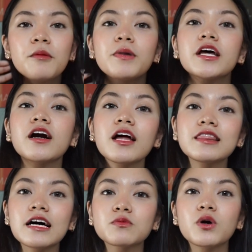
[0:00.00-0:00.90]
But I got
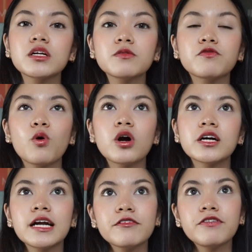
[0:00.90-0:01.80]
that one for
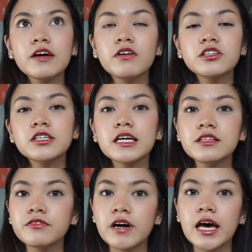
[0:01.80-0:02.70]
595.